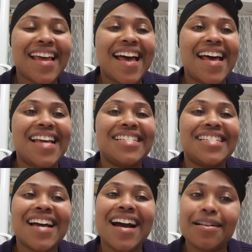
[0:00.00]

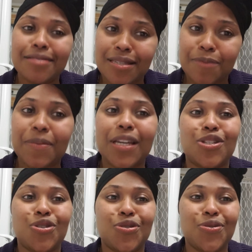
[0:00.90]
and speak
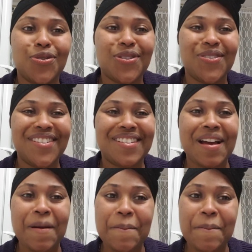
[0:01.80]
to you soon.